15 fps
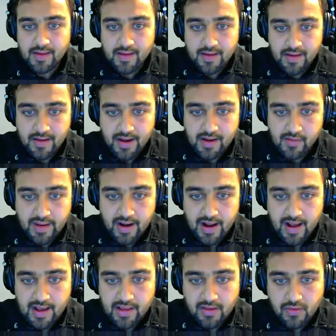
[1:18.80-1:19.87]
right, where
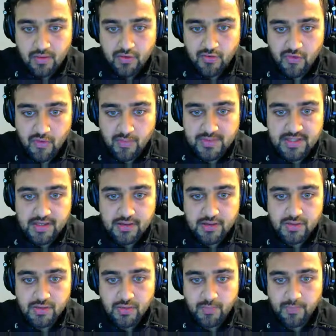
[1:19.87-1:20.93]
I goes from 0 to
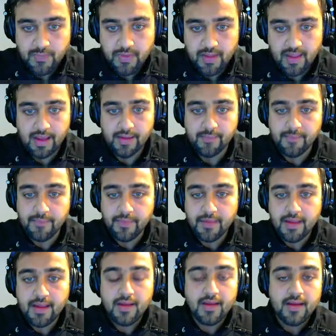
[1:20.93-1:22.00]
n.
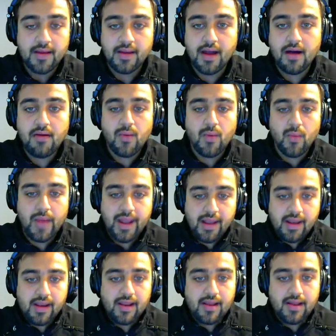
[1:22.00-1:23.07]
Now when
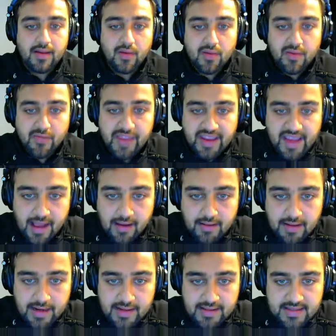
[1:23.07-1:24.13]
we
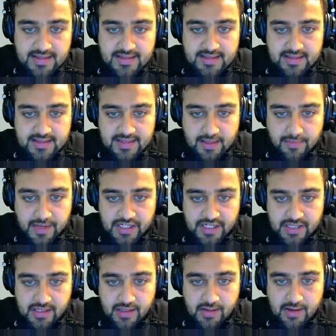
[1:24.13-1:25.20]
calculate this
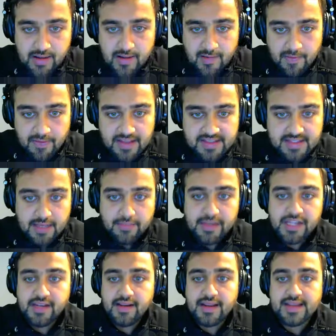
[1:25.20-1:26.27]
summation
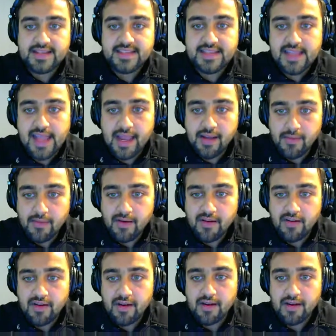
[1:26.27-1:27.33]
is then
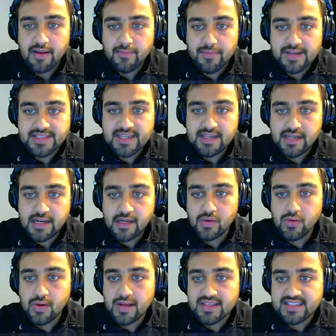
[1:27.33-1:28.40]
presented to
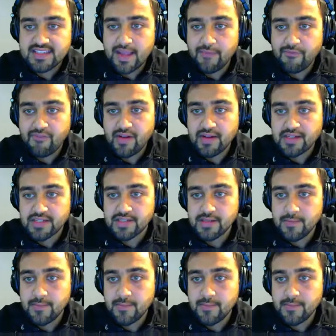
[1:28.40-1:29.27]
a step function,